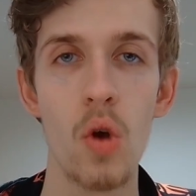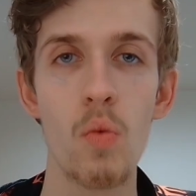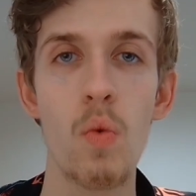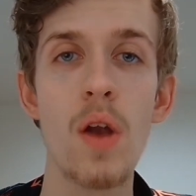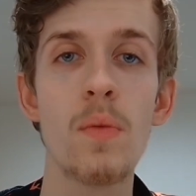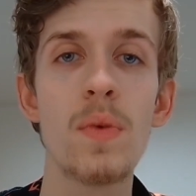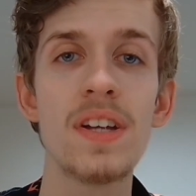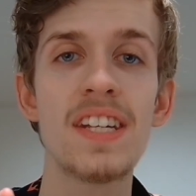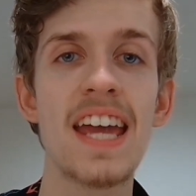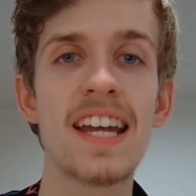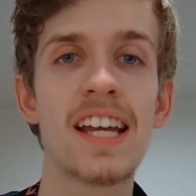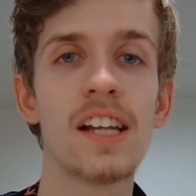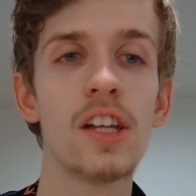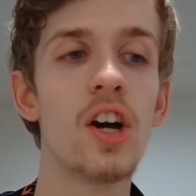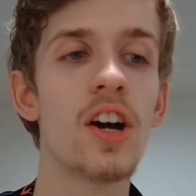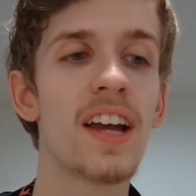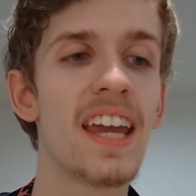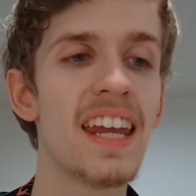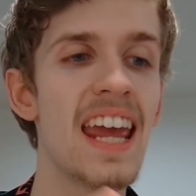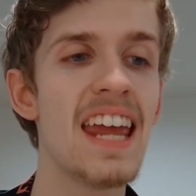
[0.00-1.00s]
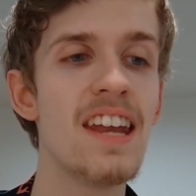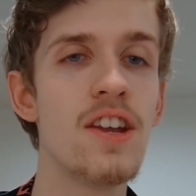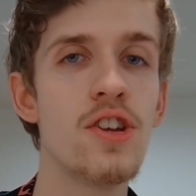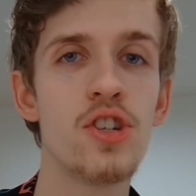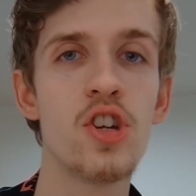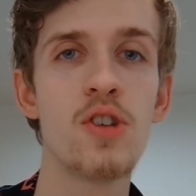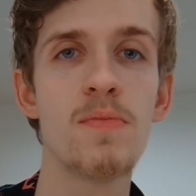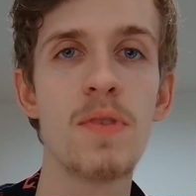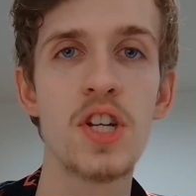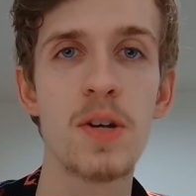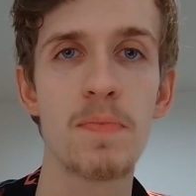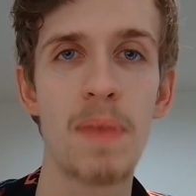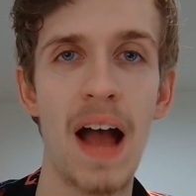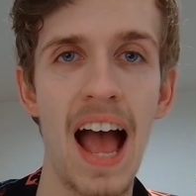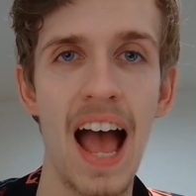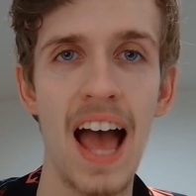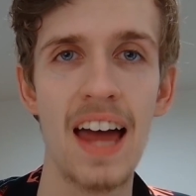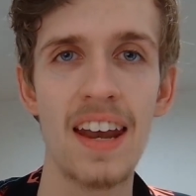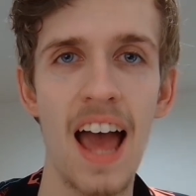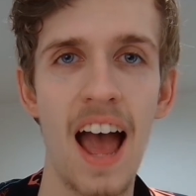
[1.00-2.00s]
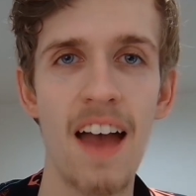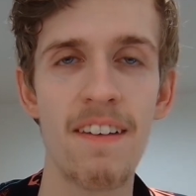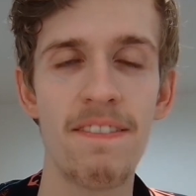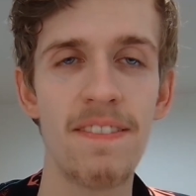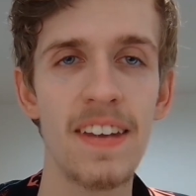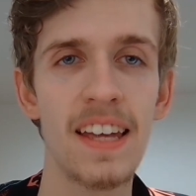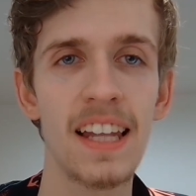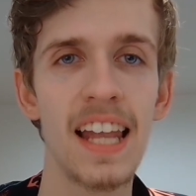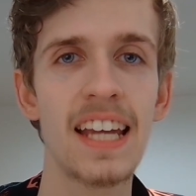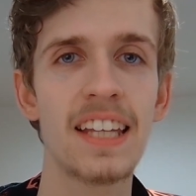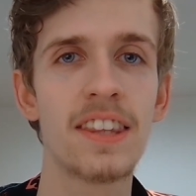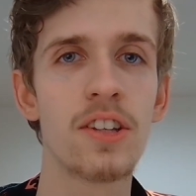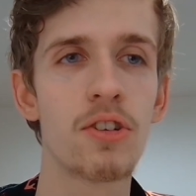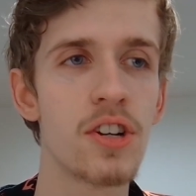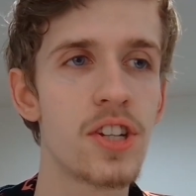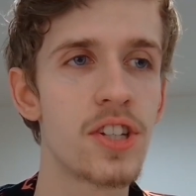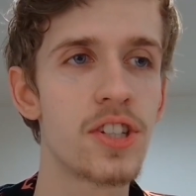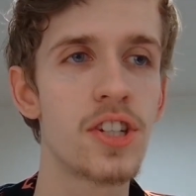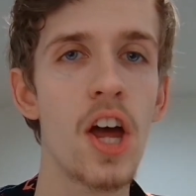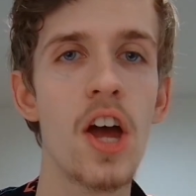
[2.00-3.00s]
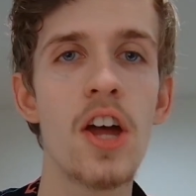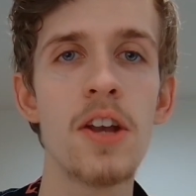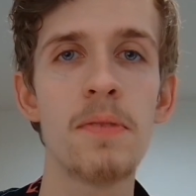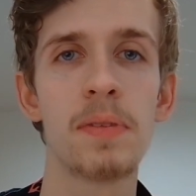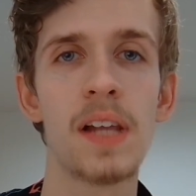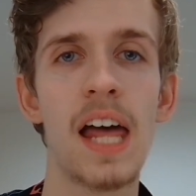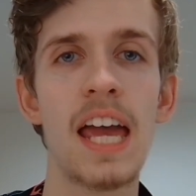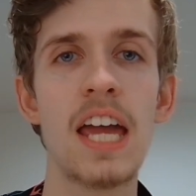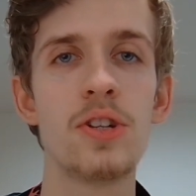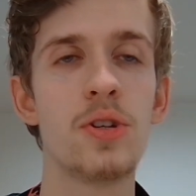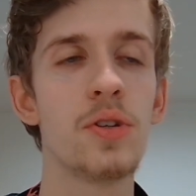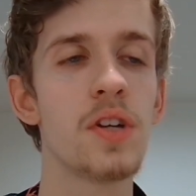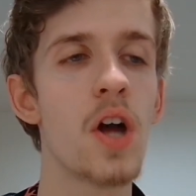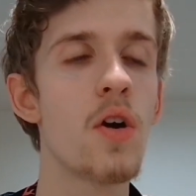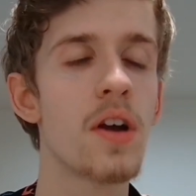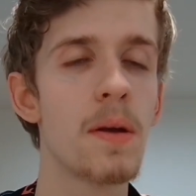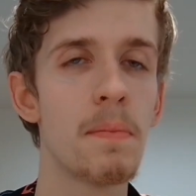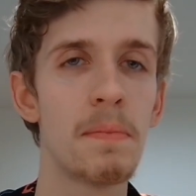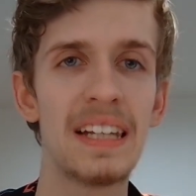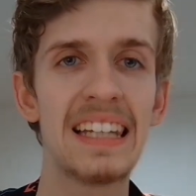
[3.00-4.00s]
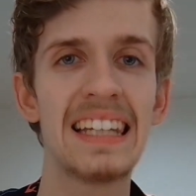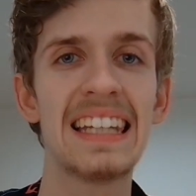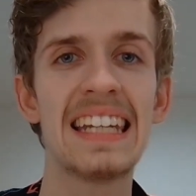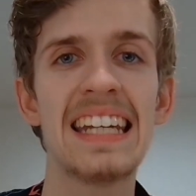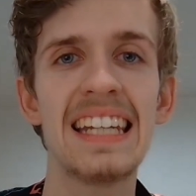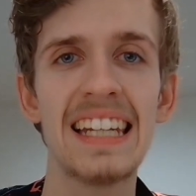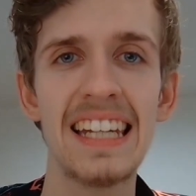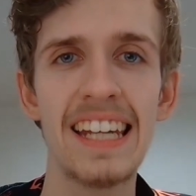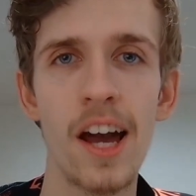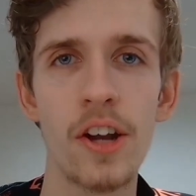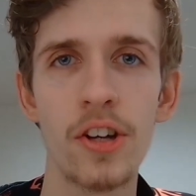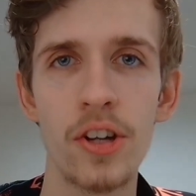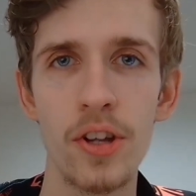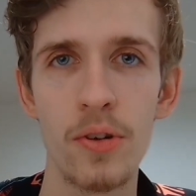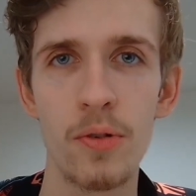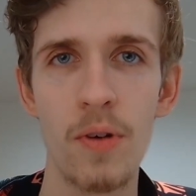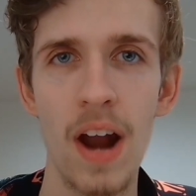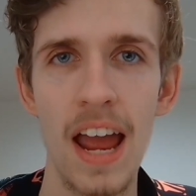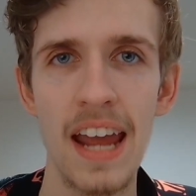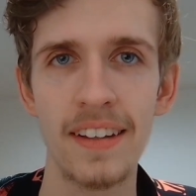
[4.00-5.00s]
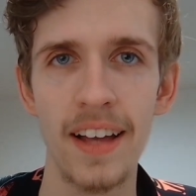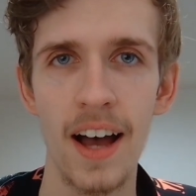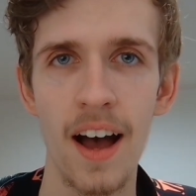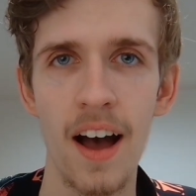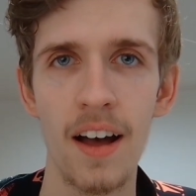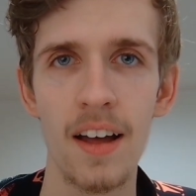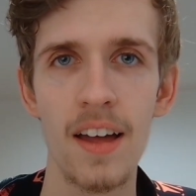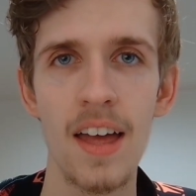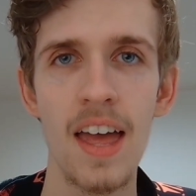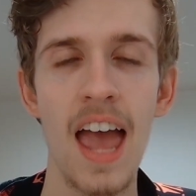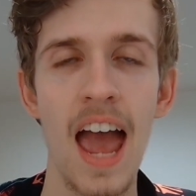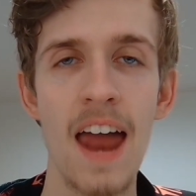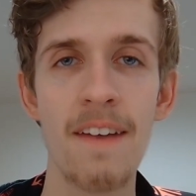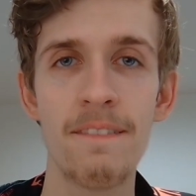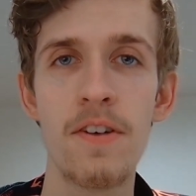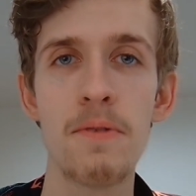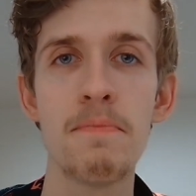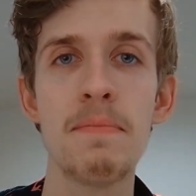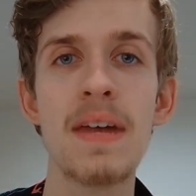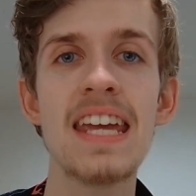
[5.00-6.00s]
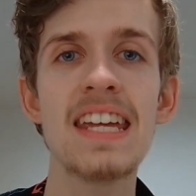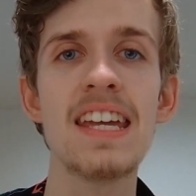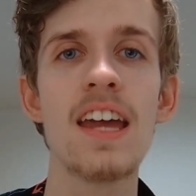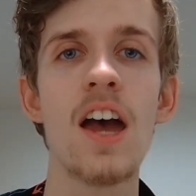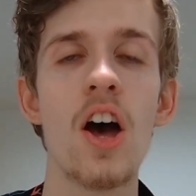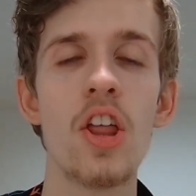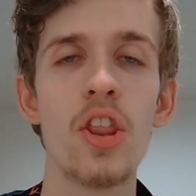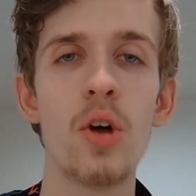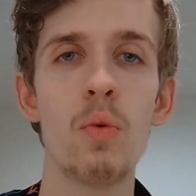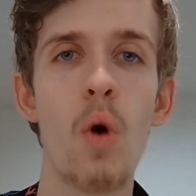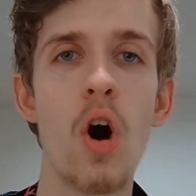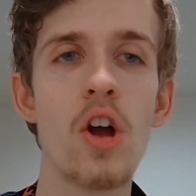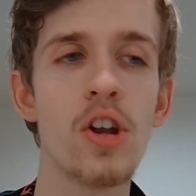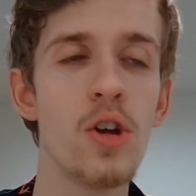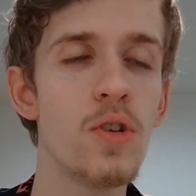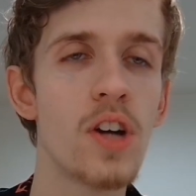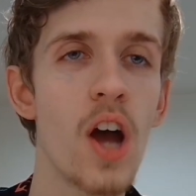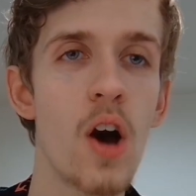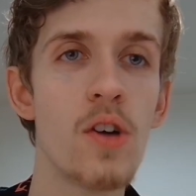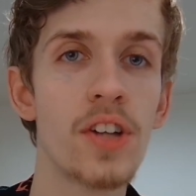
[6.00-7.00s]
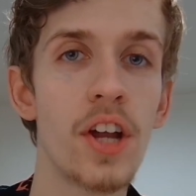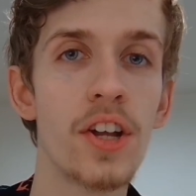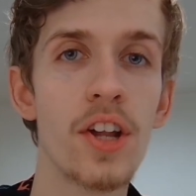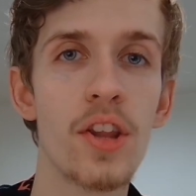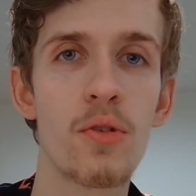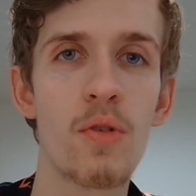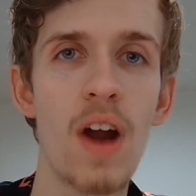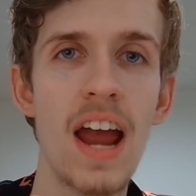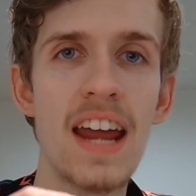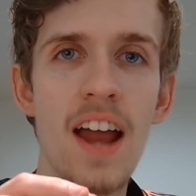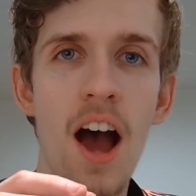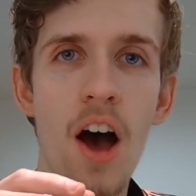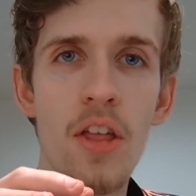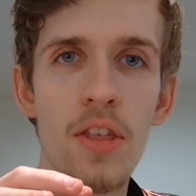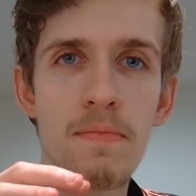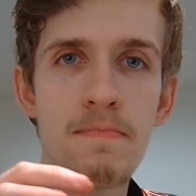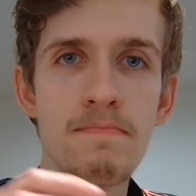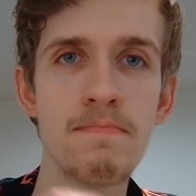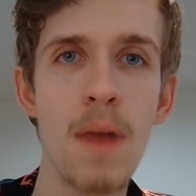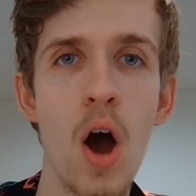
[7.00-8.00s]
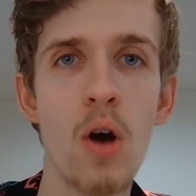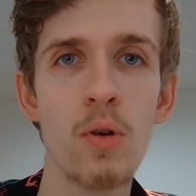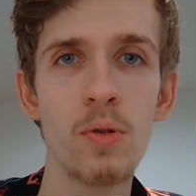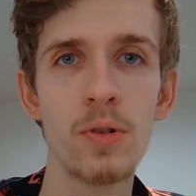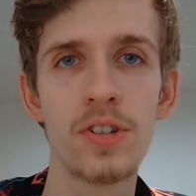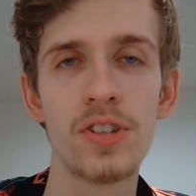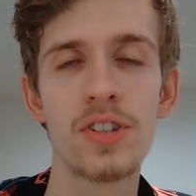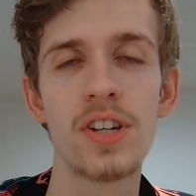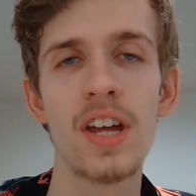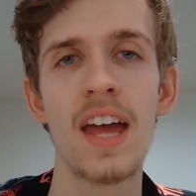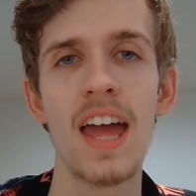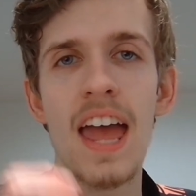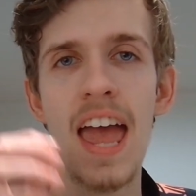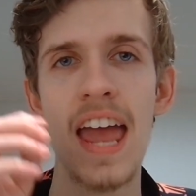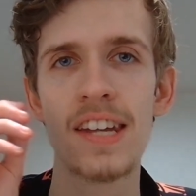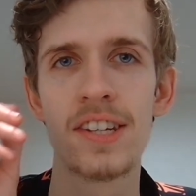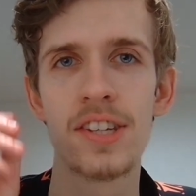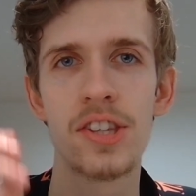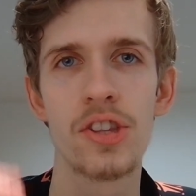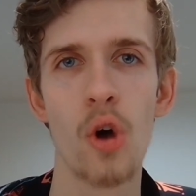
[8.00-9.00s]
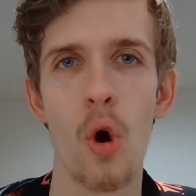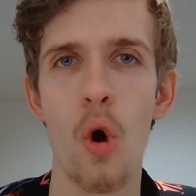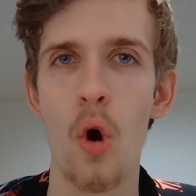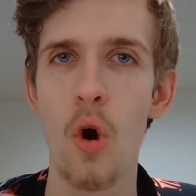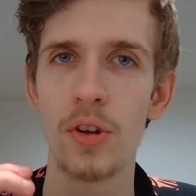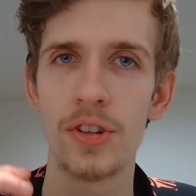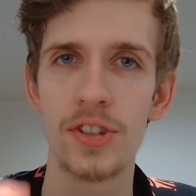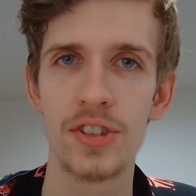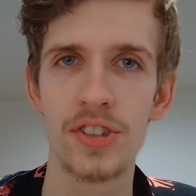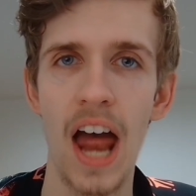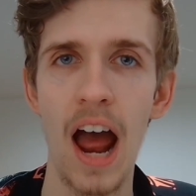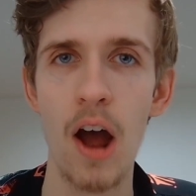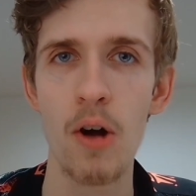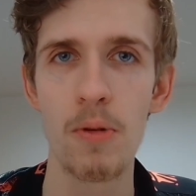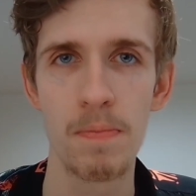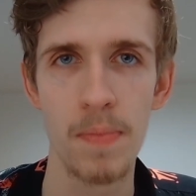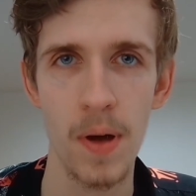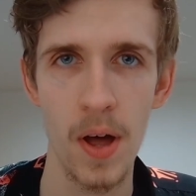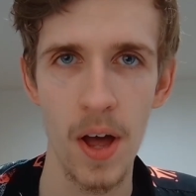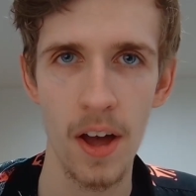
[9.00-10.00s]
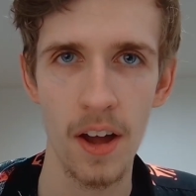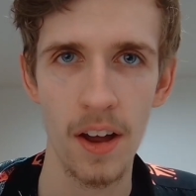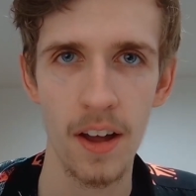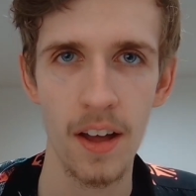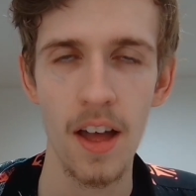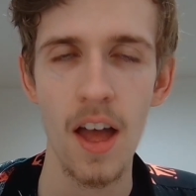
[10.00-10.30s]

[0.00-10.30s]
When we take a look at Inazuma Japan, I feel like there are certain players who go completely under the radar. And for me, the one who goes under the radar the most is Thor Stoutberg.